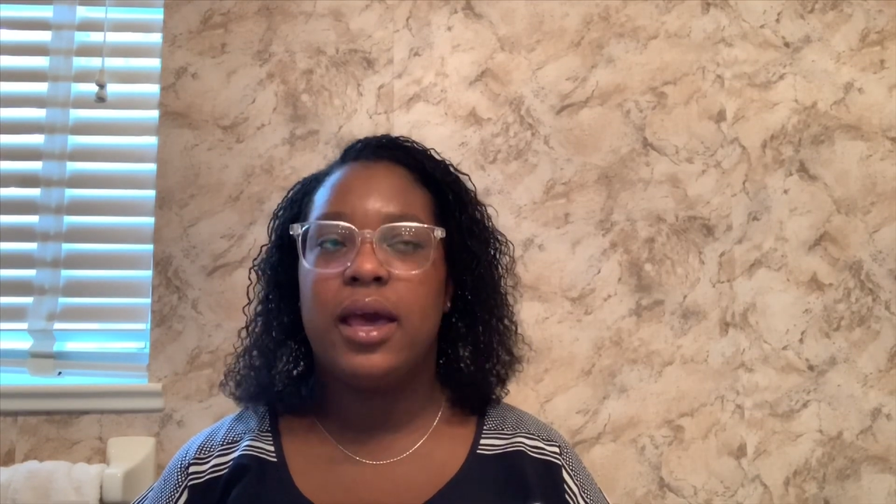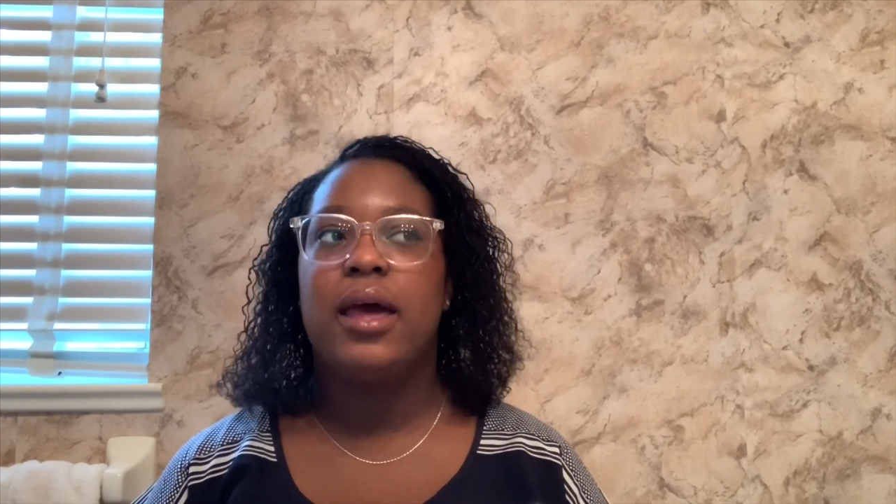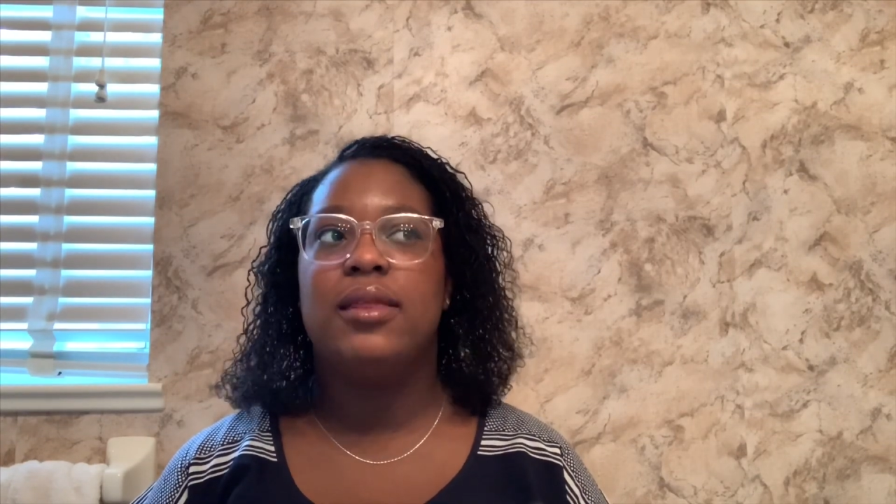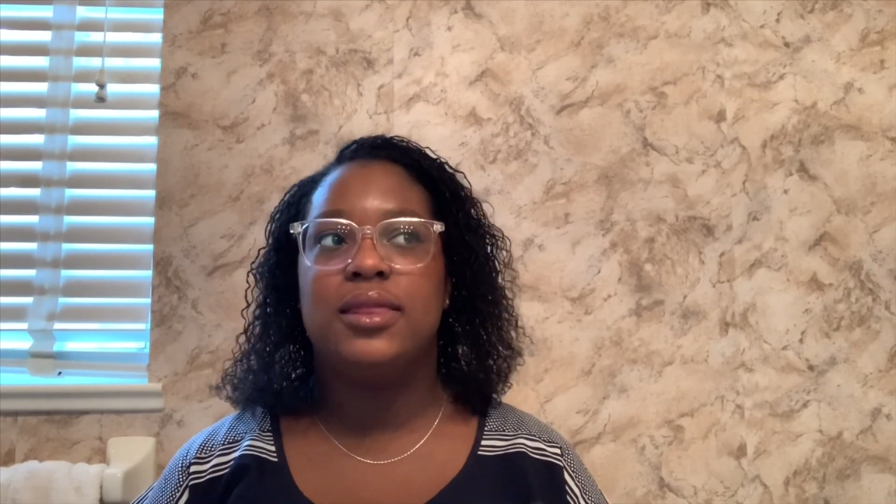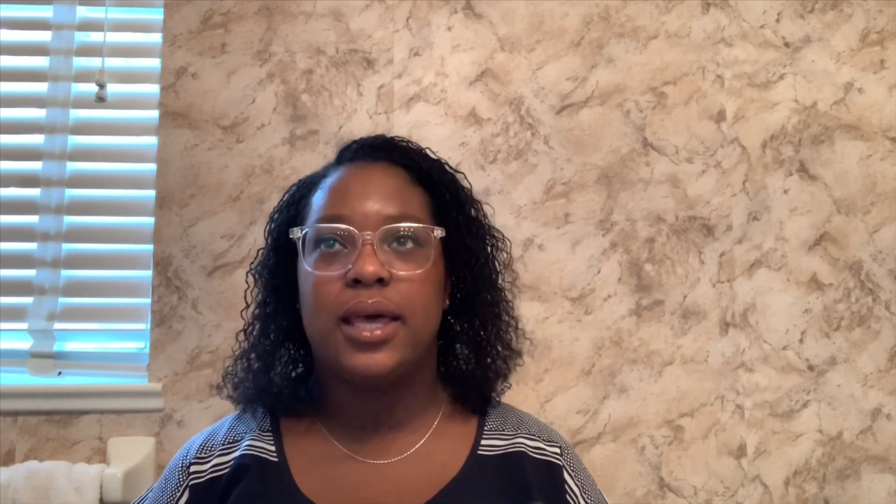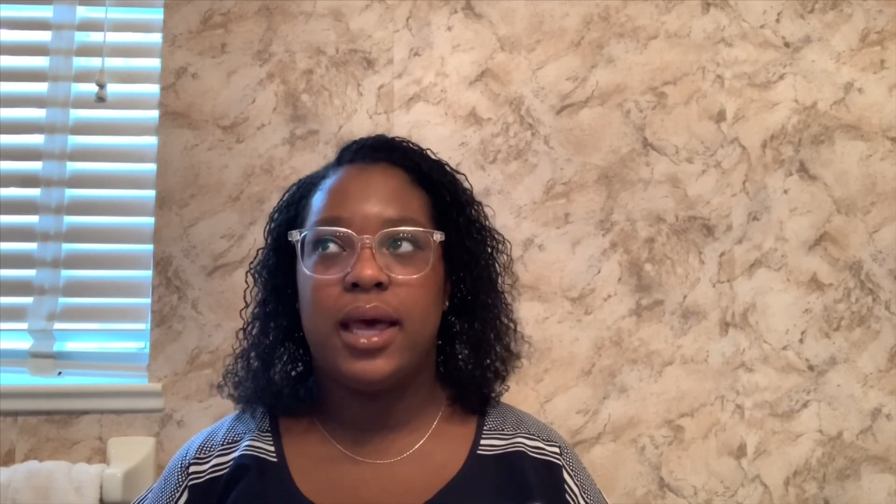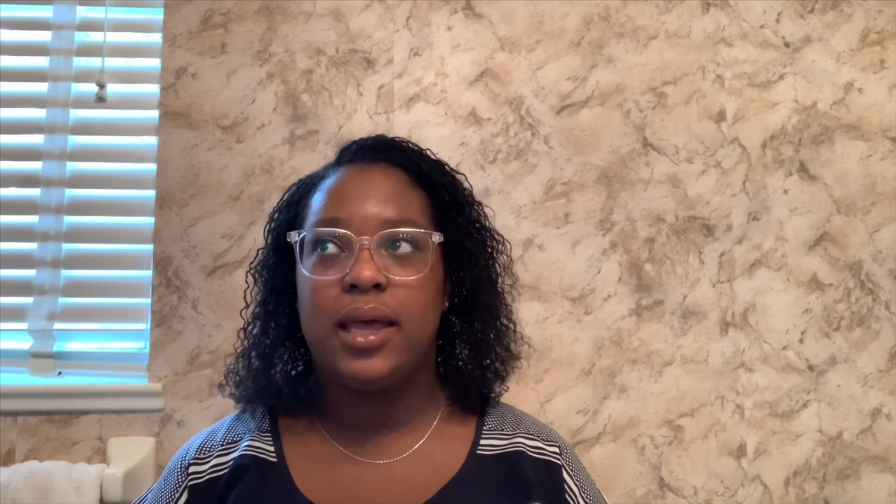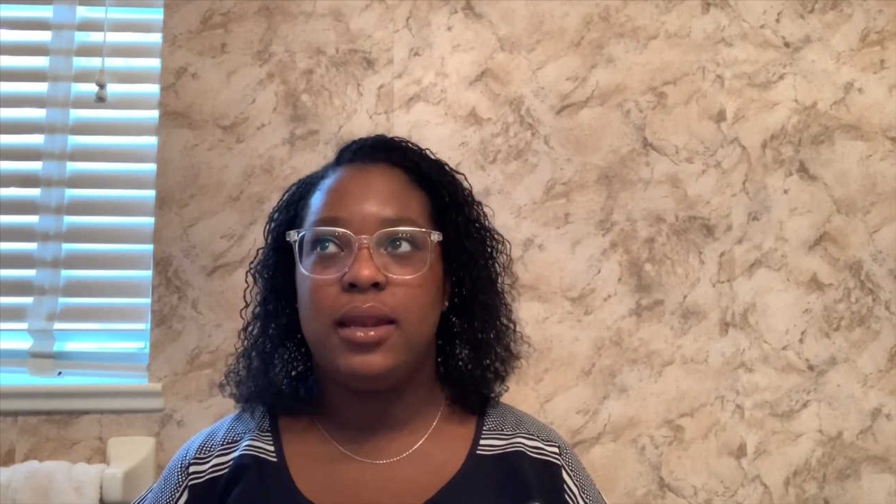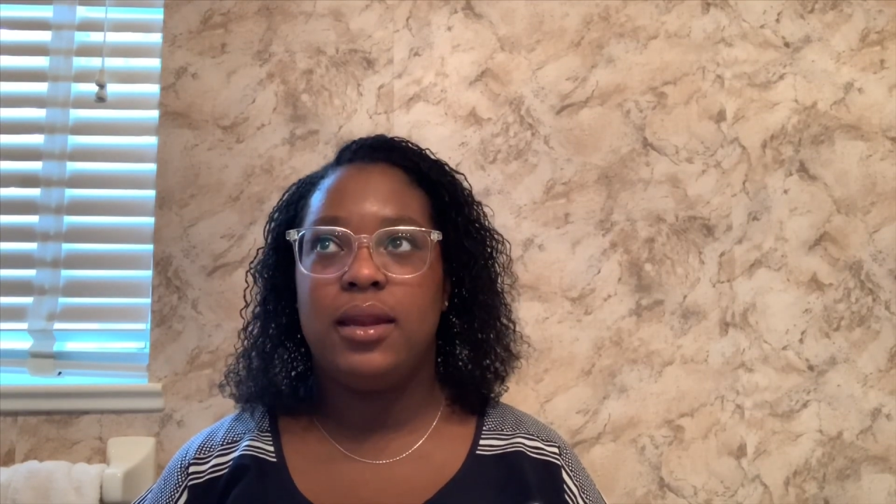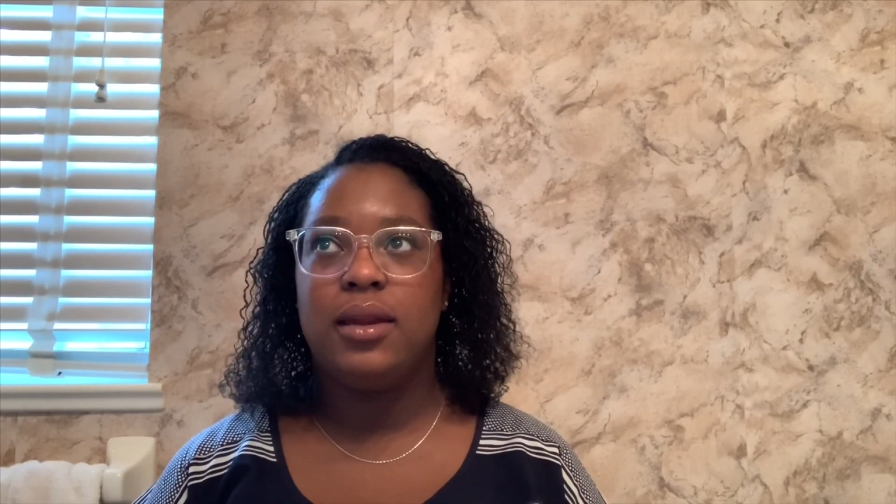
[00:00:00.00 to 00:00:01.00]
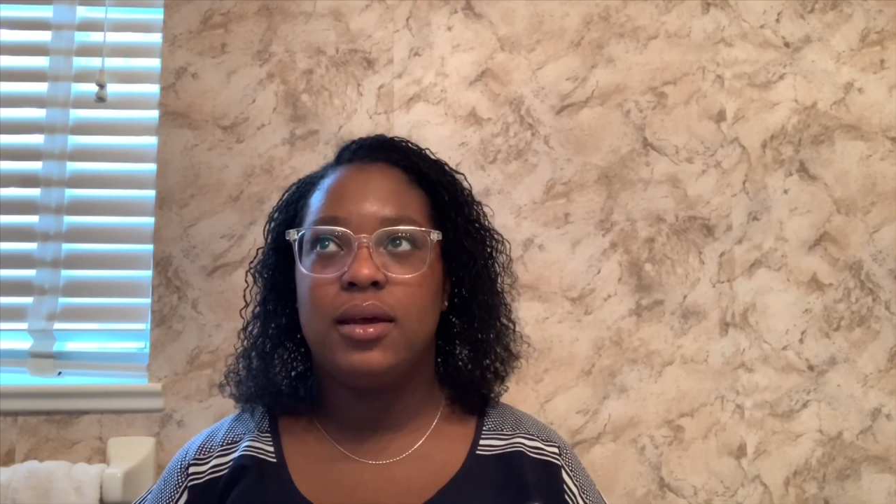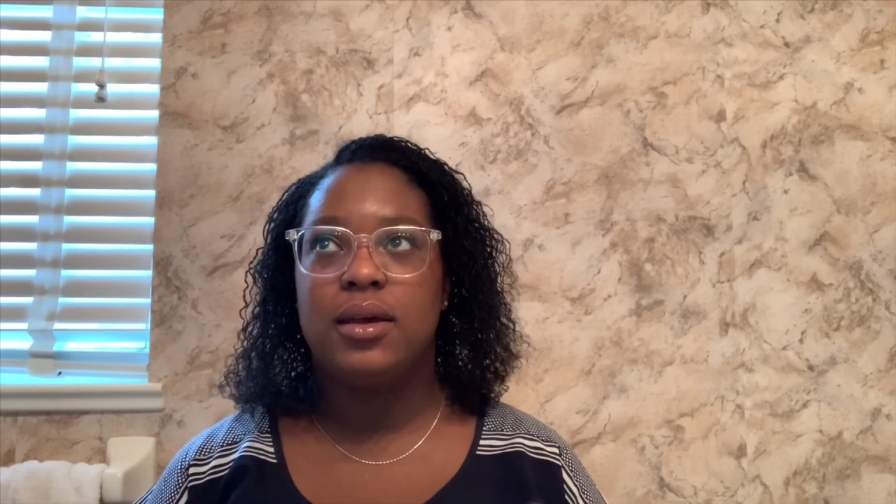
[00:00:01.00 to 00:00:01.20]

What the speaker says: and then